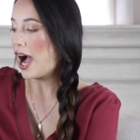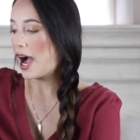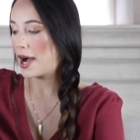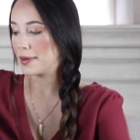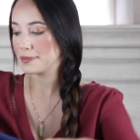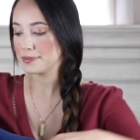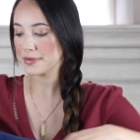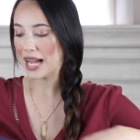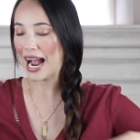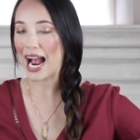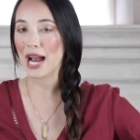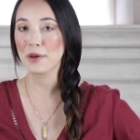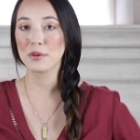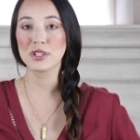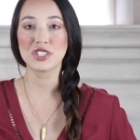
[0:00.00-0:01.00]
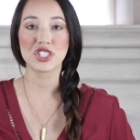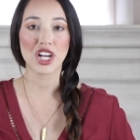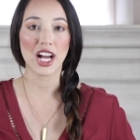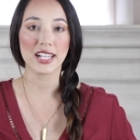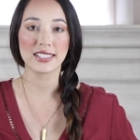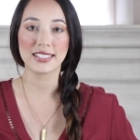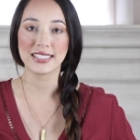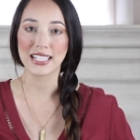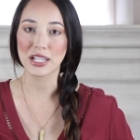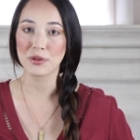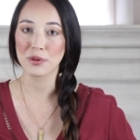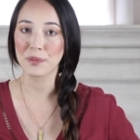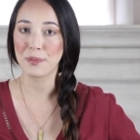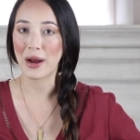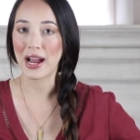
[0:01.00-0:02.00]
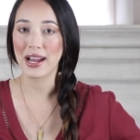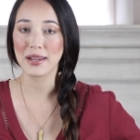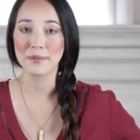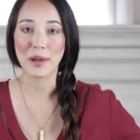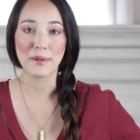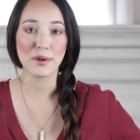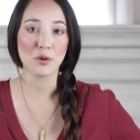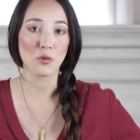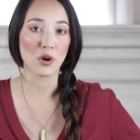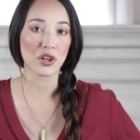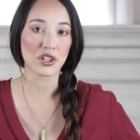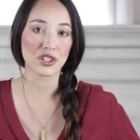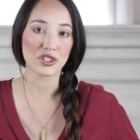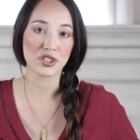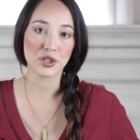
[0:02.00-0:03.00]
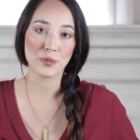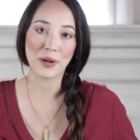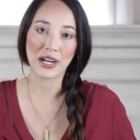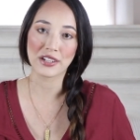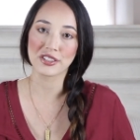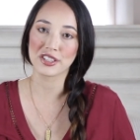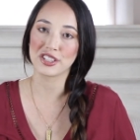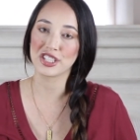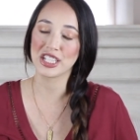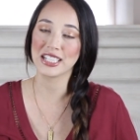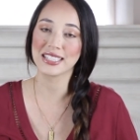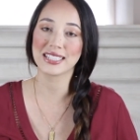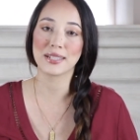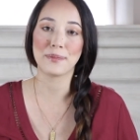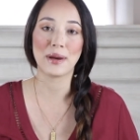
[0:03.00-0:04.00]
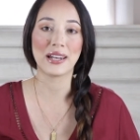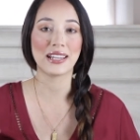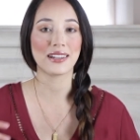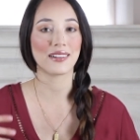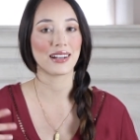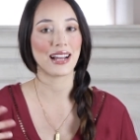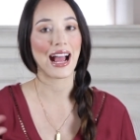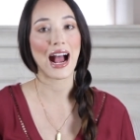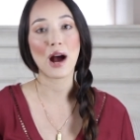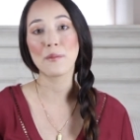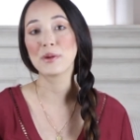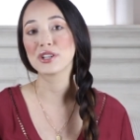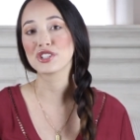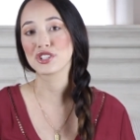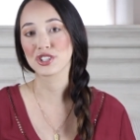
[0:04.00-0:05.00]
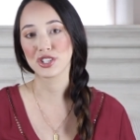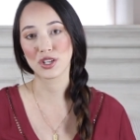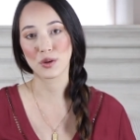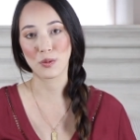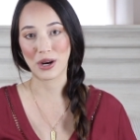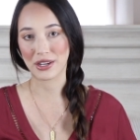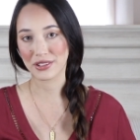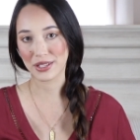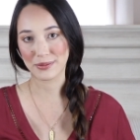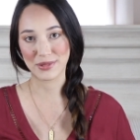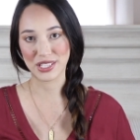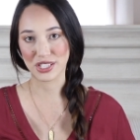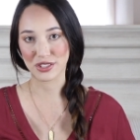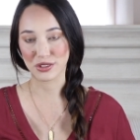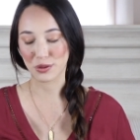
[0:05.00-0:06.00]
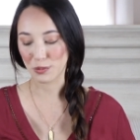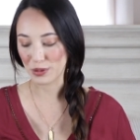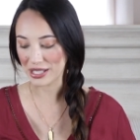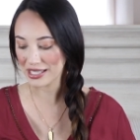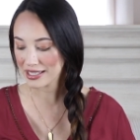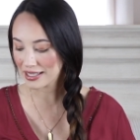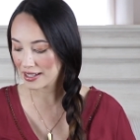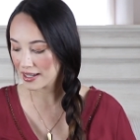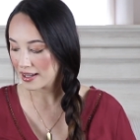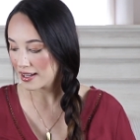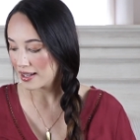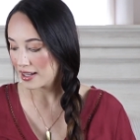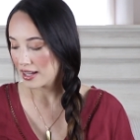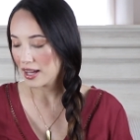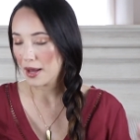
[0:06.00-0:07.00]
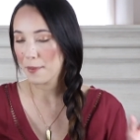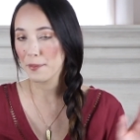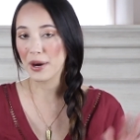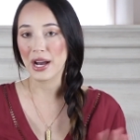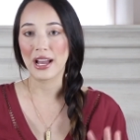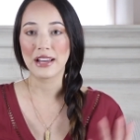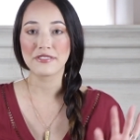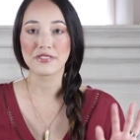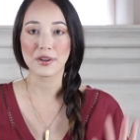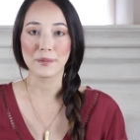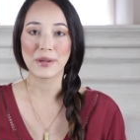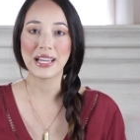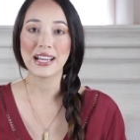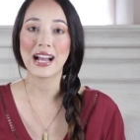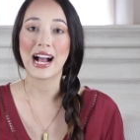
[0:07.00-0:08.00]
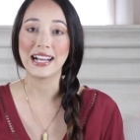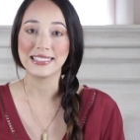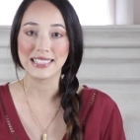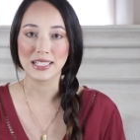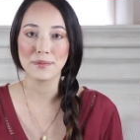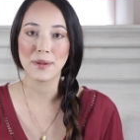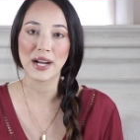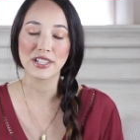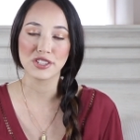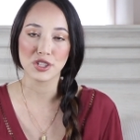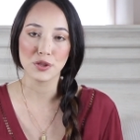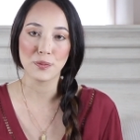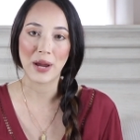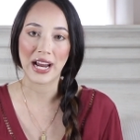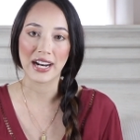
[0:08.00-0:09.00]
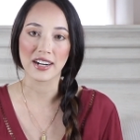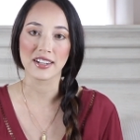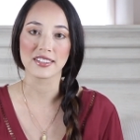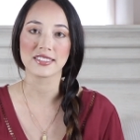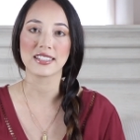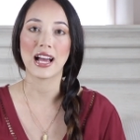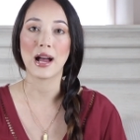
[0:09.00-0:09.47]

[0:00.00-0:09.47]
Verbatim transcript: Um, I would just stick with buying maybe one or two pairs of jeans, depending on how much you're going to wear them during the week. But for me, I did buy two pairs.